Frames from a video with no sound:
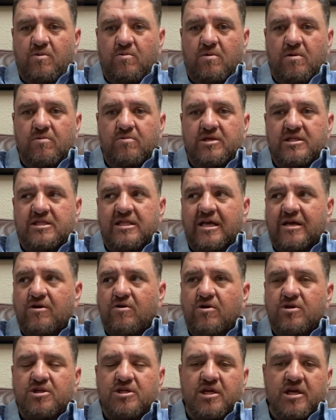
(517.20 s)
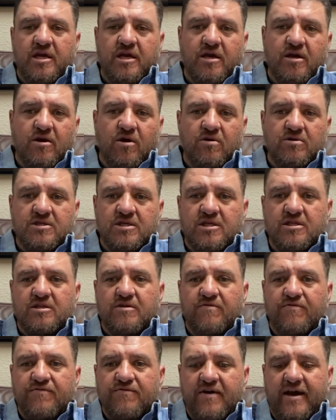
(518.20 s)
Well, Huitlacoche goes in
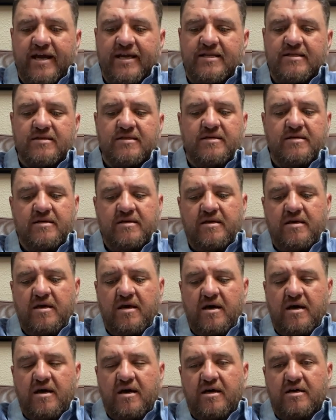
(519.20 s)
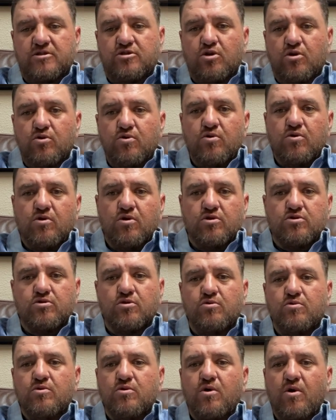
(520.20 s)
to fight Toluco.
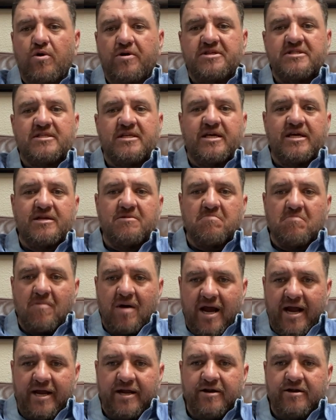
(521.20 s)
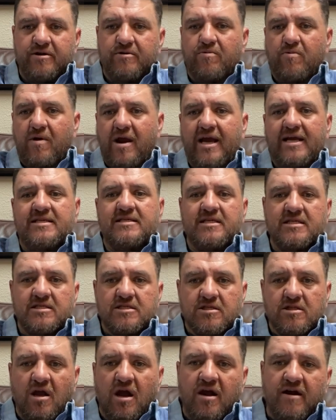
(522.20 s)
Toluco is the admired rising
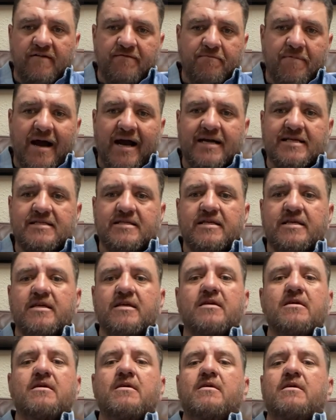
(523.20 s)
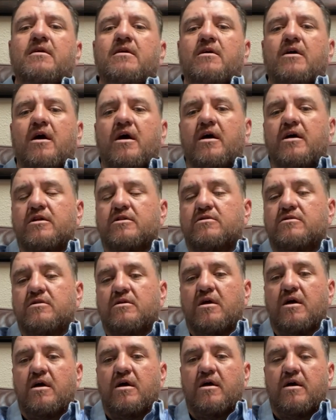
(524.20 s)
star of boxing.
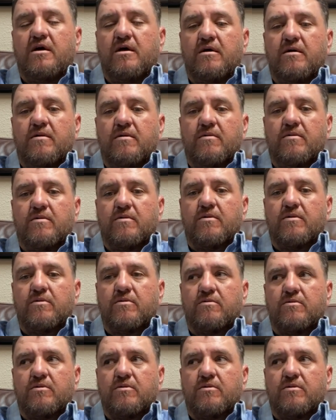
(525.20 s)
Huitlacoche